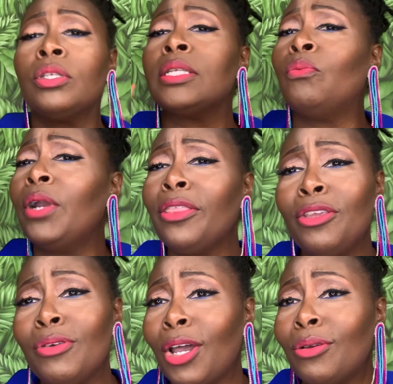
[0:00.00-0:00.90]
whether
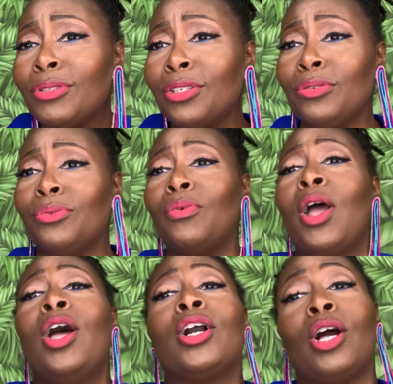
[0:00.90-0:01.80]
you go to
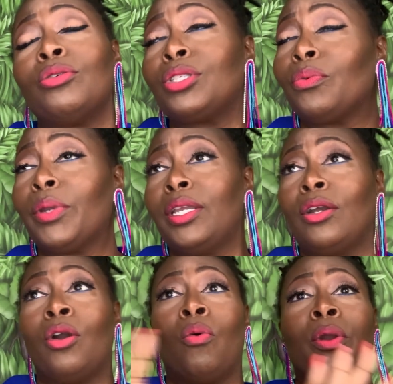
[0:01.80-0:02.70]
Costa Rica
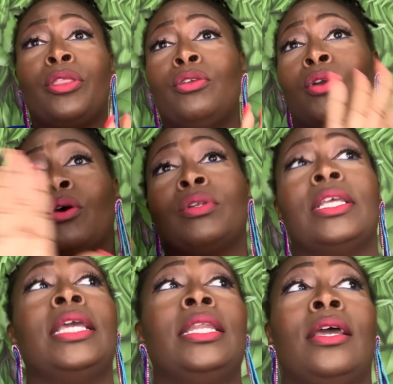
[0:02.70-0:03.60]
or whether you go to
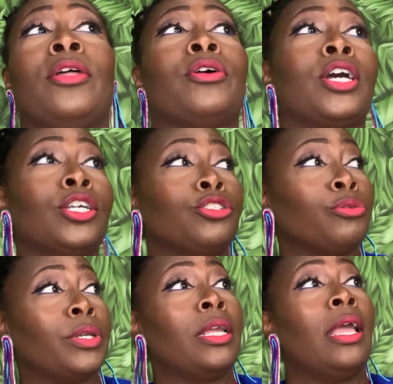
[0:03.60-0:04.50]
any other
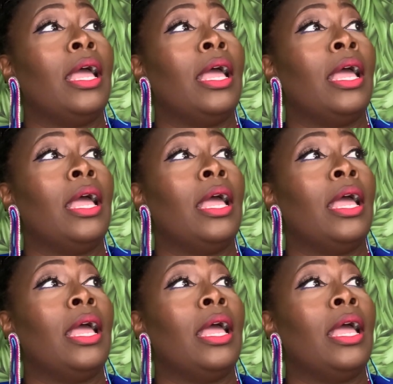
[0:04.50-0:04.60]
country,